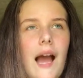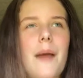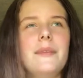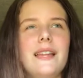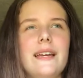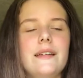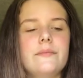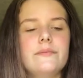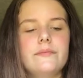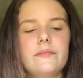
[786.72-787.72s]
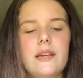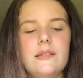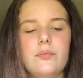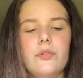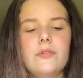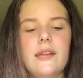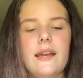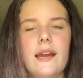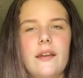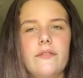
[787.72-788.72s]
I mean, like, it's bruised. I
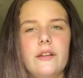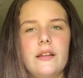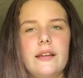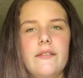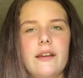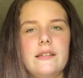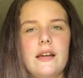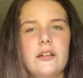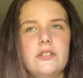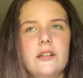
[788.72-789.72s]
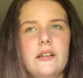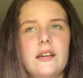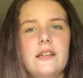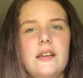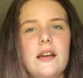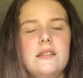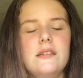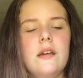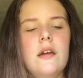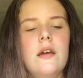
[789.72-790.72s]
can kind of feel it. Like, if I touch it, it
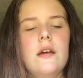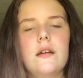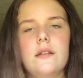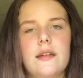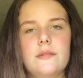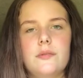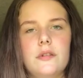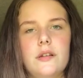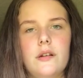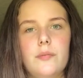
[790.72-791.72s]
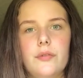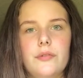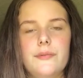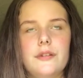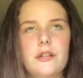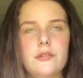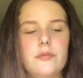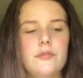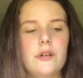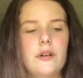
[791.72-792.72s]
does. That's what, you know, bruise. When you touch a
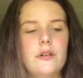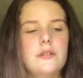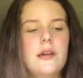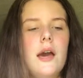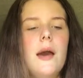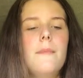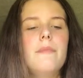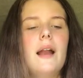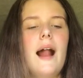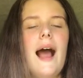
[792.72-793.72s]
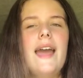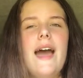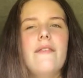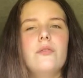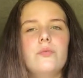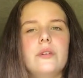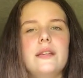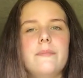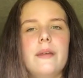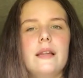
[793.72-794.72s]
bruise, it hurts. But I haven't
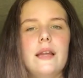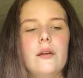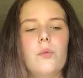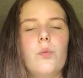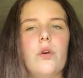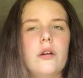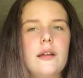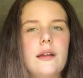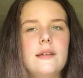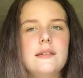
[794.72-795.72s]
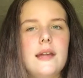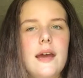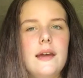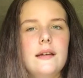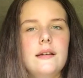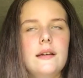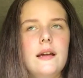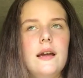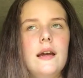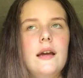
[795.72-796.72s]
really been, like, working it today.
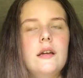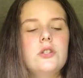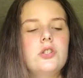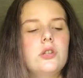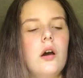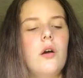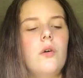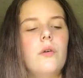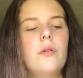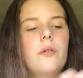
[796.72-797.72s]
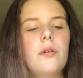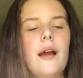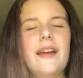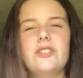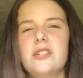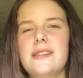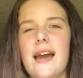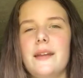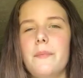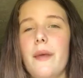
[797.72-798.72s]
So, it's just
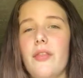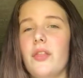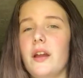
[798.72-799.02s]
kind of been